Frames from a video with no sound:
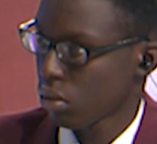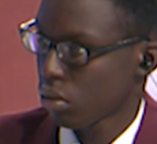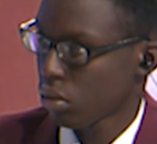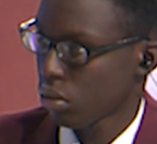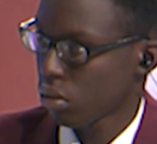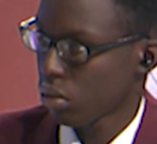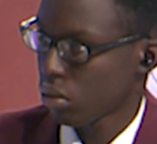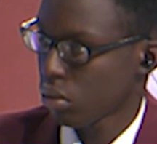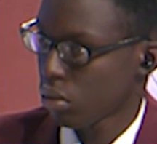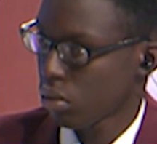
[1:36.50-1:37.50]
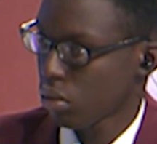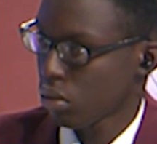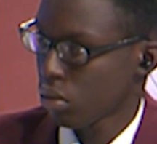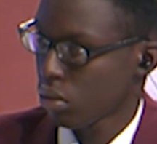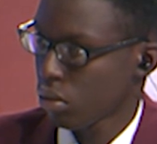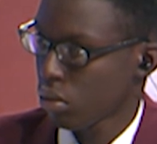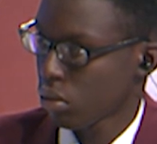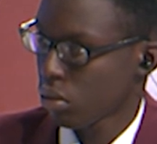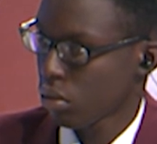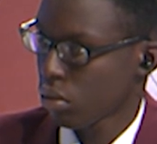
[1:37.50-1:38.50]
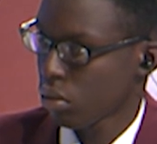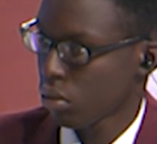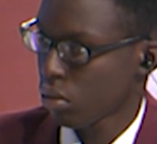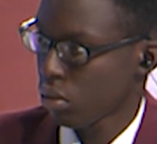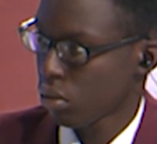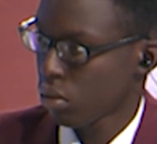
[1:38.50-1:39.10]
This person isn't speaking.